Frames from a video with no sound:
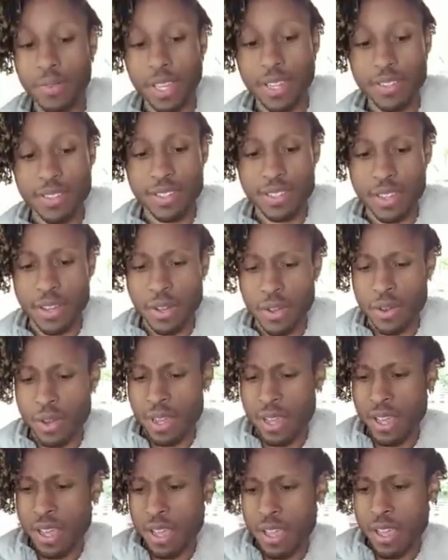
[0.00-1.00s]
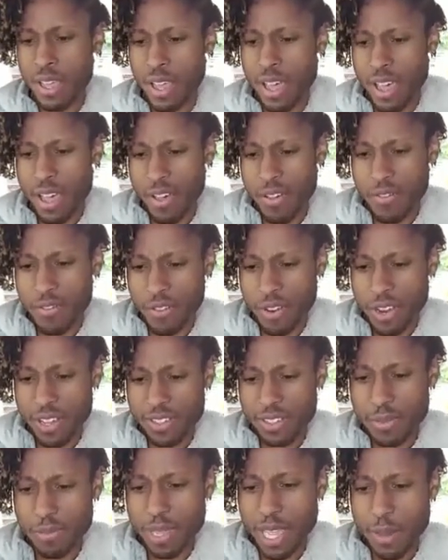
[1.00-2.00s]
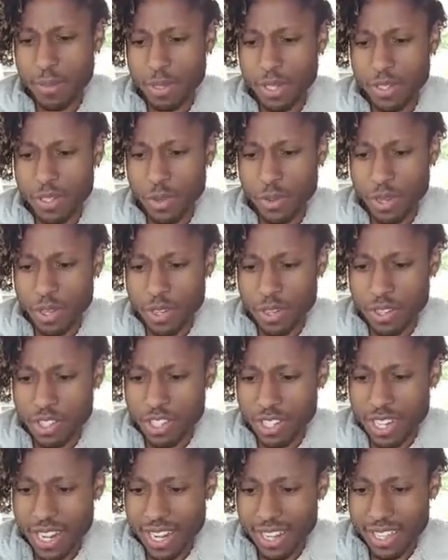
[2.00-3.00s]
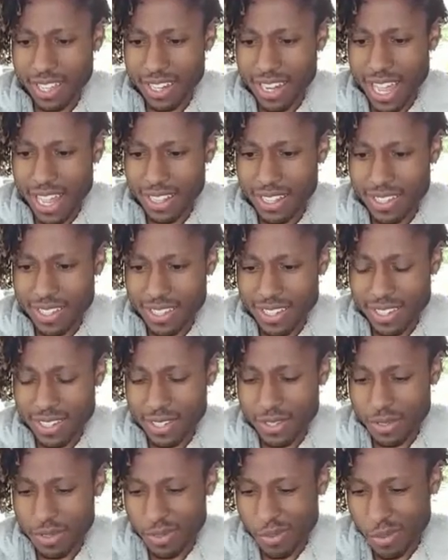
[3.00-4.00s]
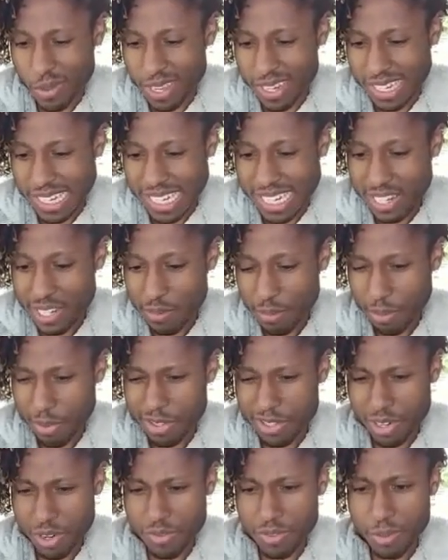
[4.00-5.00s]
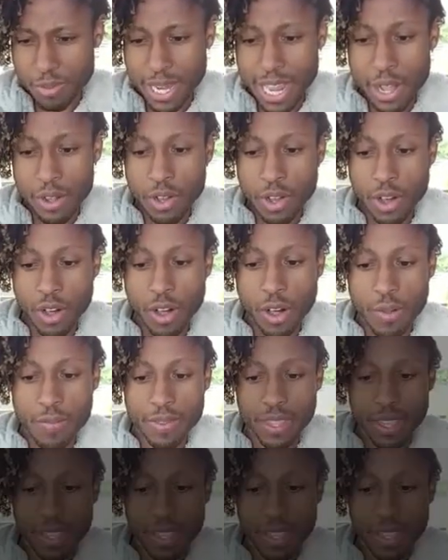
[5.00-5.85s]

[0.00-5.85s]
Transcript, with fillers: And so uh, for us to be able to do a good genetic analysis, we need to preserve them in alcohol.